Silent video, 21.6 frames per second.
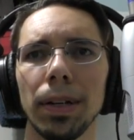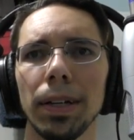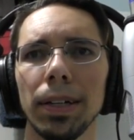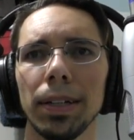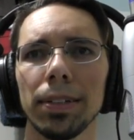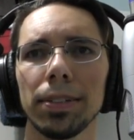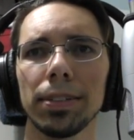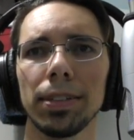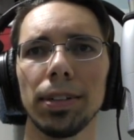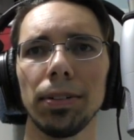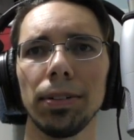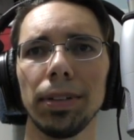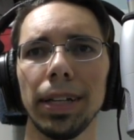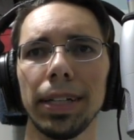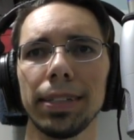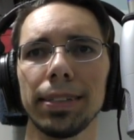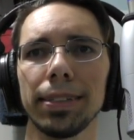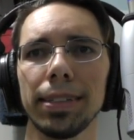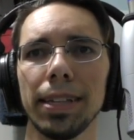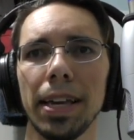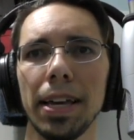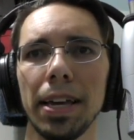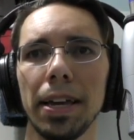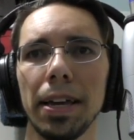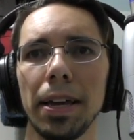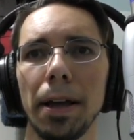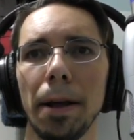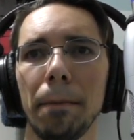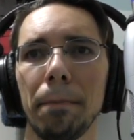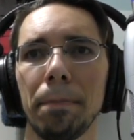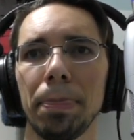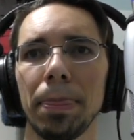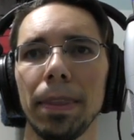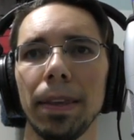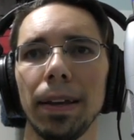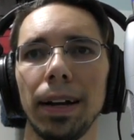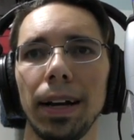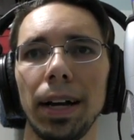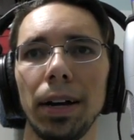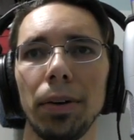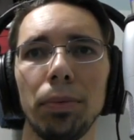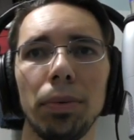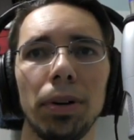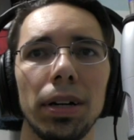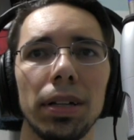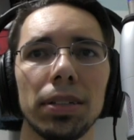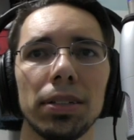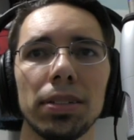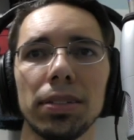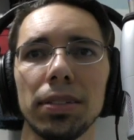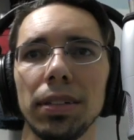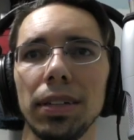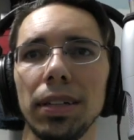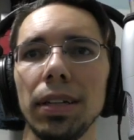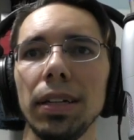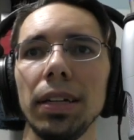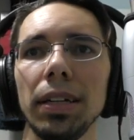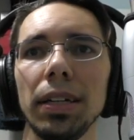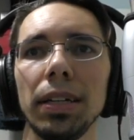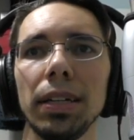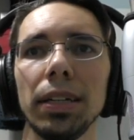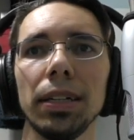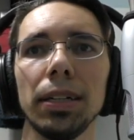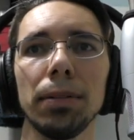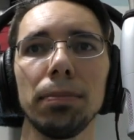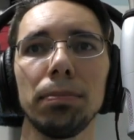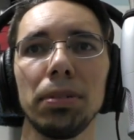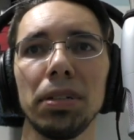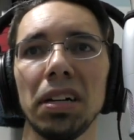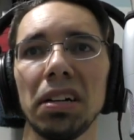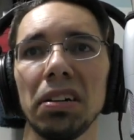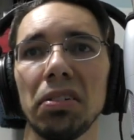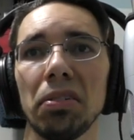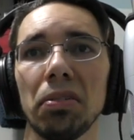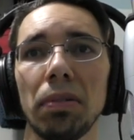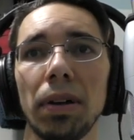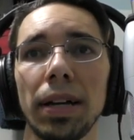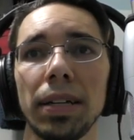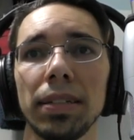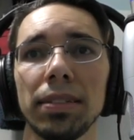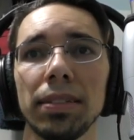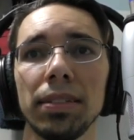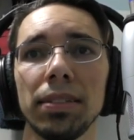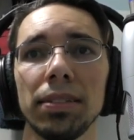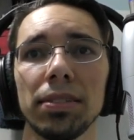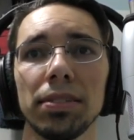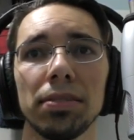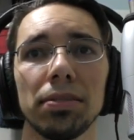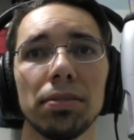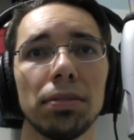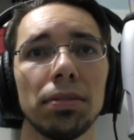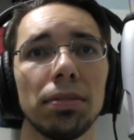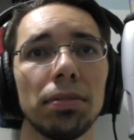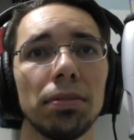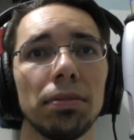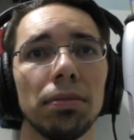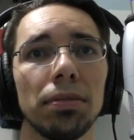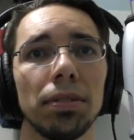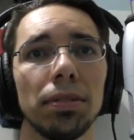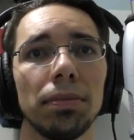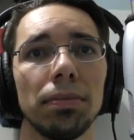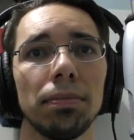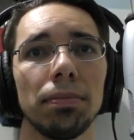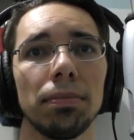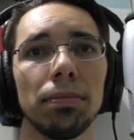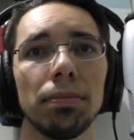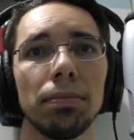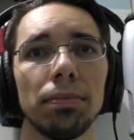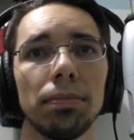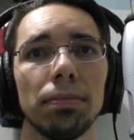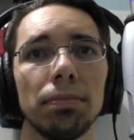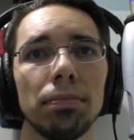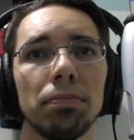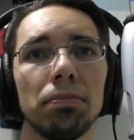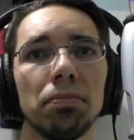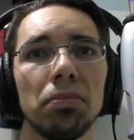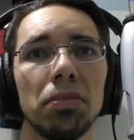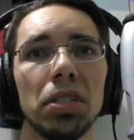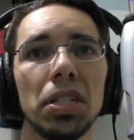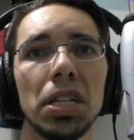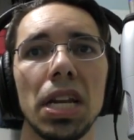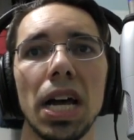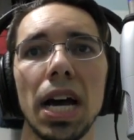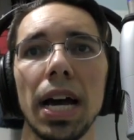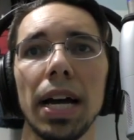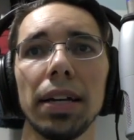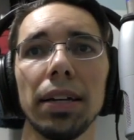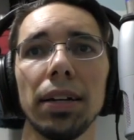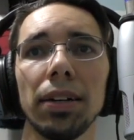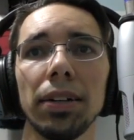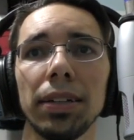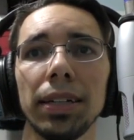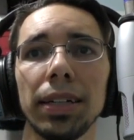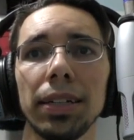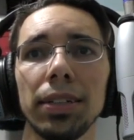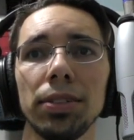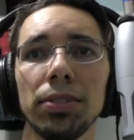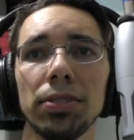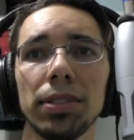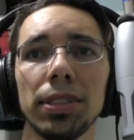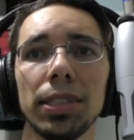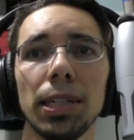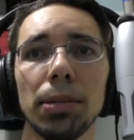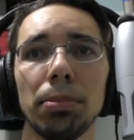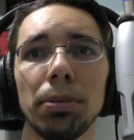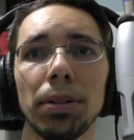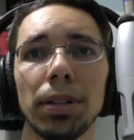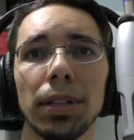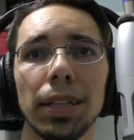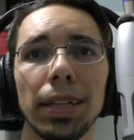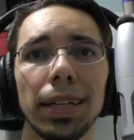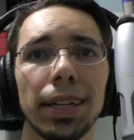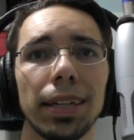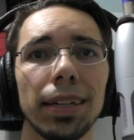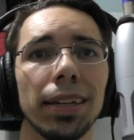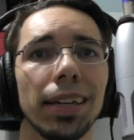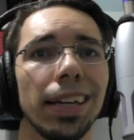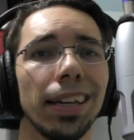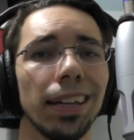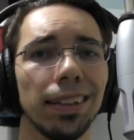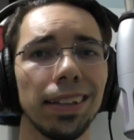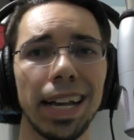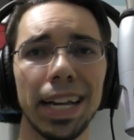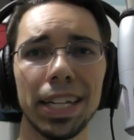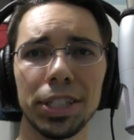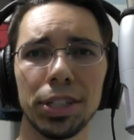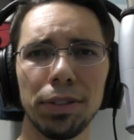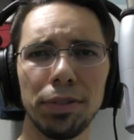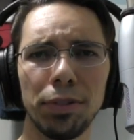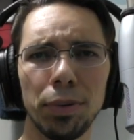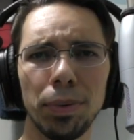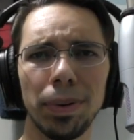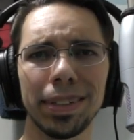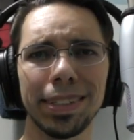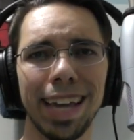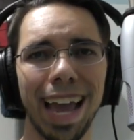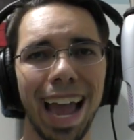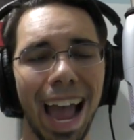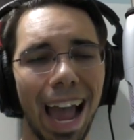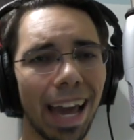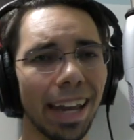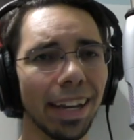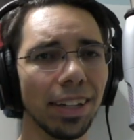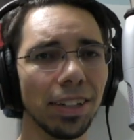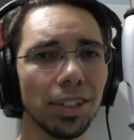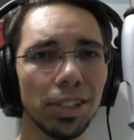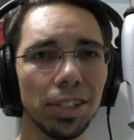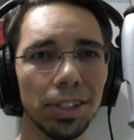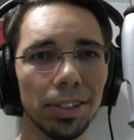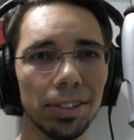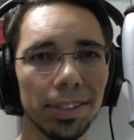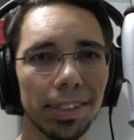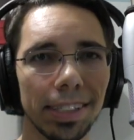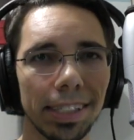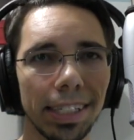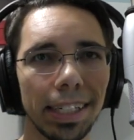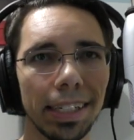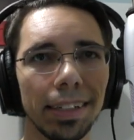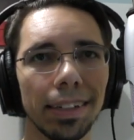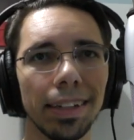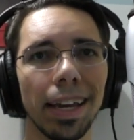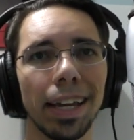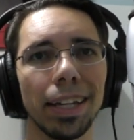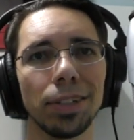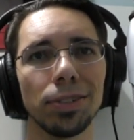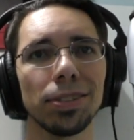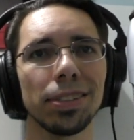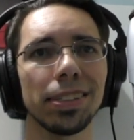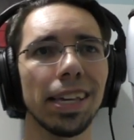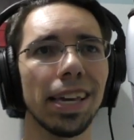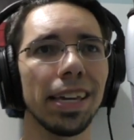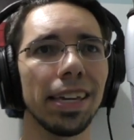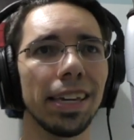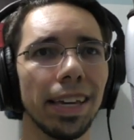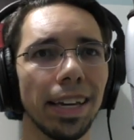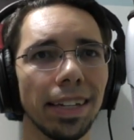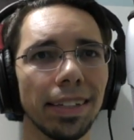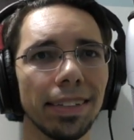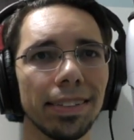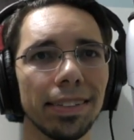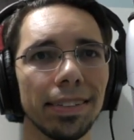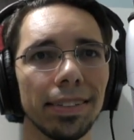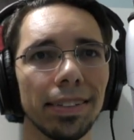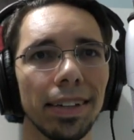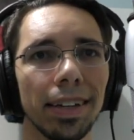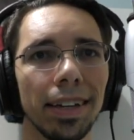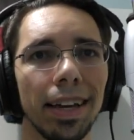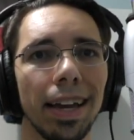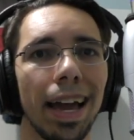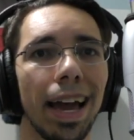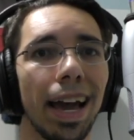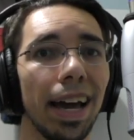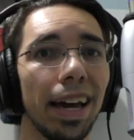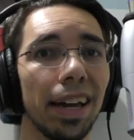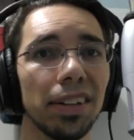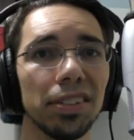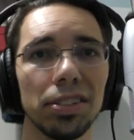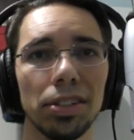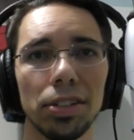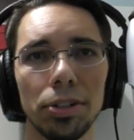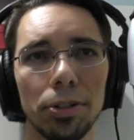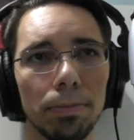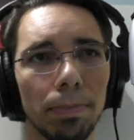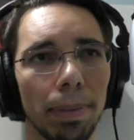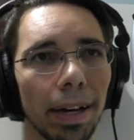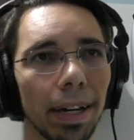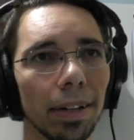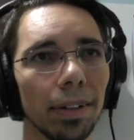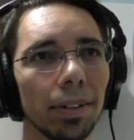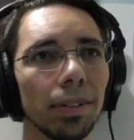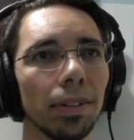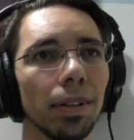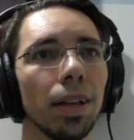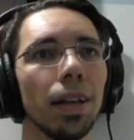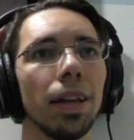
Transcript: So let's say I want a Beyond Horizons. Deny. All you gotta do is double click. It'll ask you if you want to add it to your scene, and you say yes. Add as a new pedal.